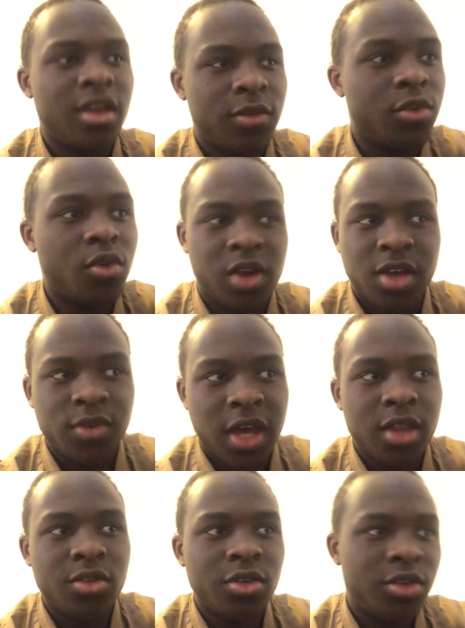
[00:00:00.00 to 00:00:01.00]
don't have
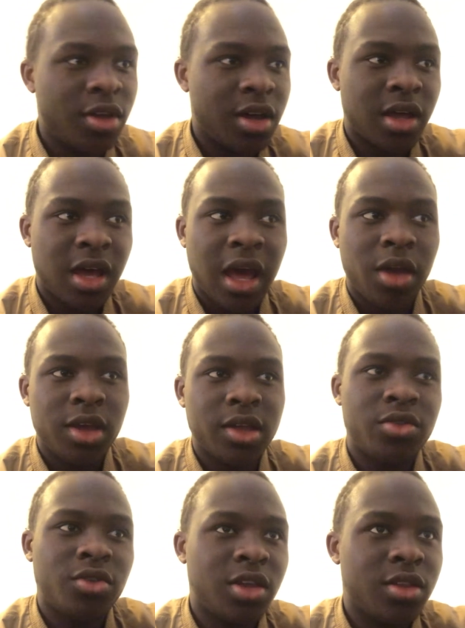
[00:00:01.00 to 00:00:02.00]
Android iOS,
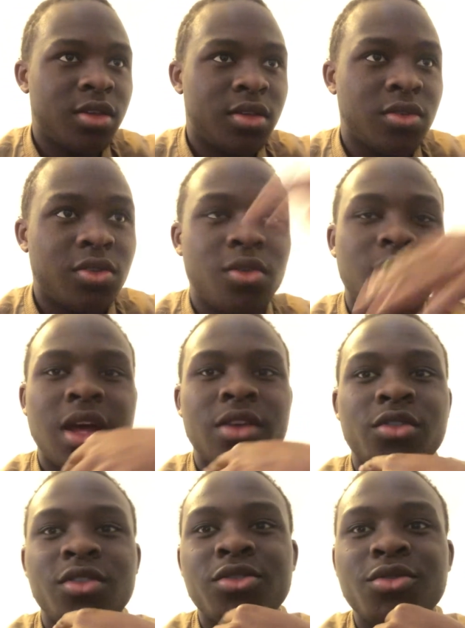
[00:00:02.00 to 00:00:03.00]
you can just install
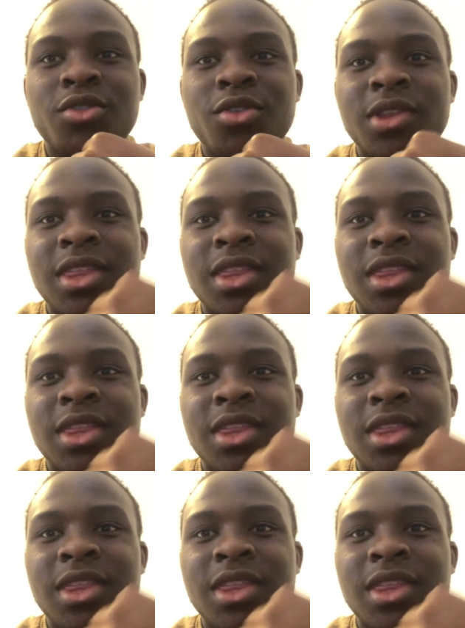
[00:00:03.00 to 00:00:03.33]
Android Studio,